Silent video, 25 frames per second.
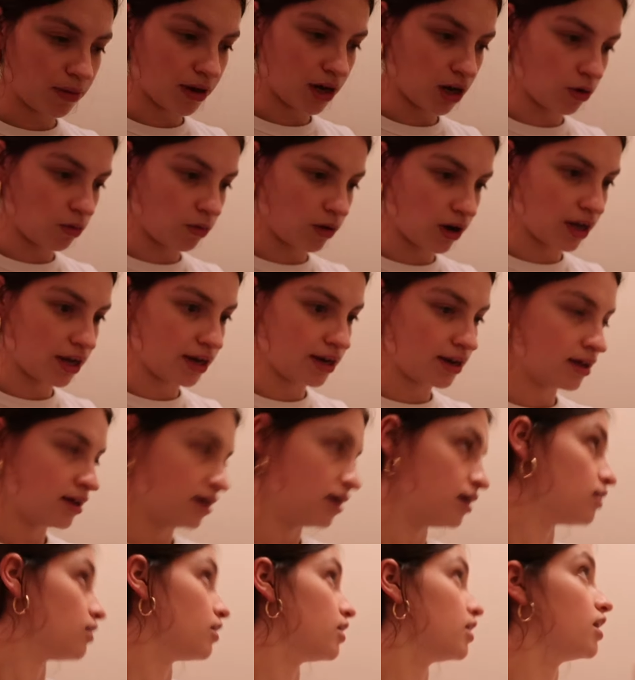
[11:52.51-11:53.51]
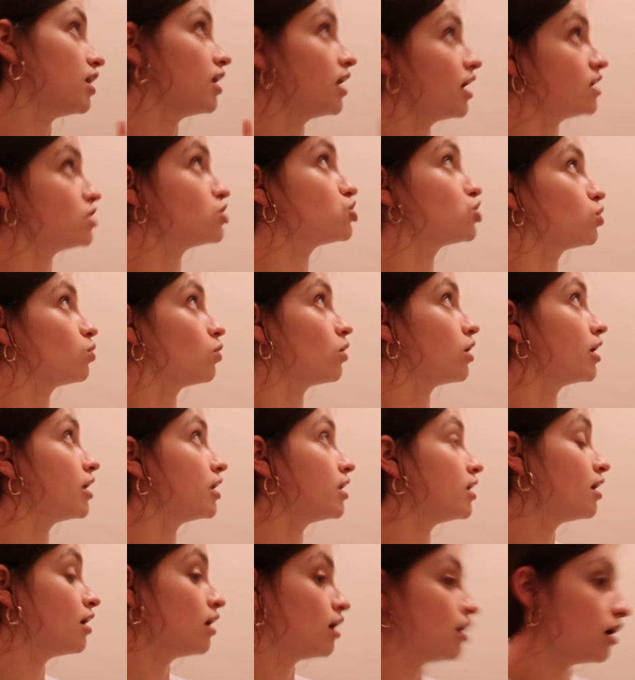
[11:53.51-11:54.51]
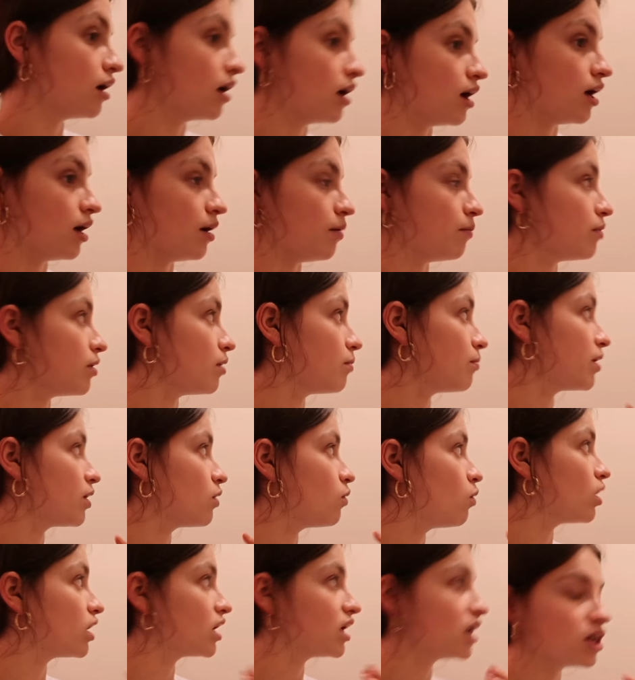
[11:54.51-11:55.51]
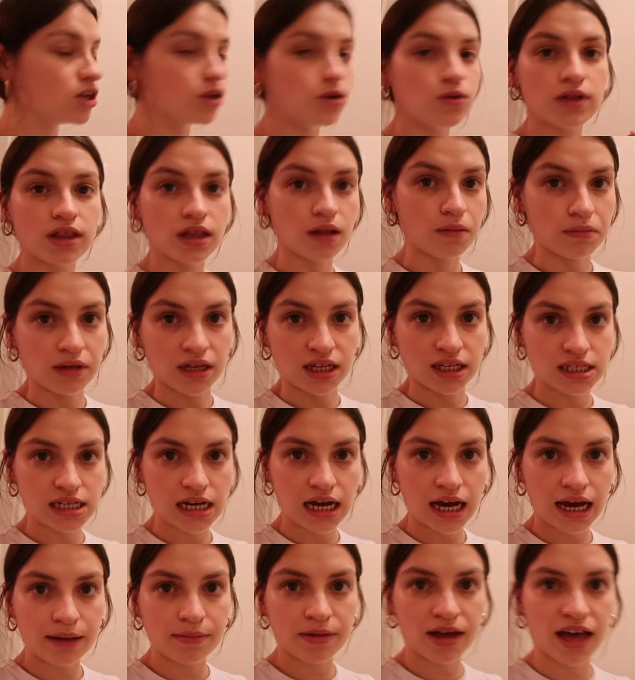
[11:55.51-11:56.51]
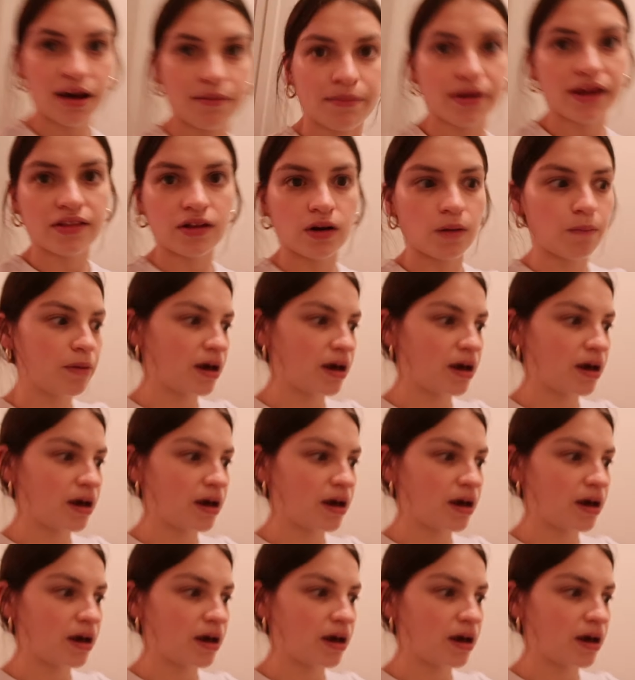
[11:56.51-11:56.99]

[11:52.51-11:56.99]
bigger one and a nicer one. Um, but I'm like, what can I do in the meantime? I have my little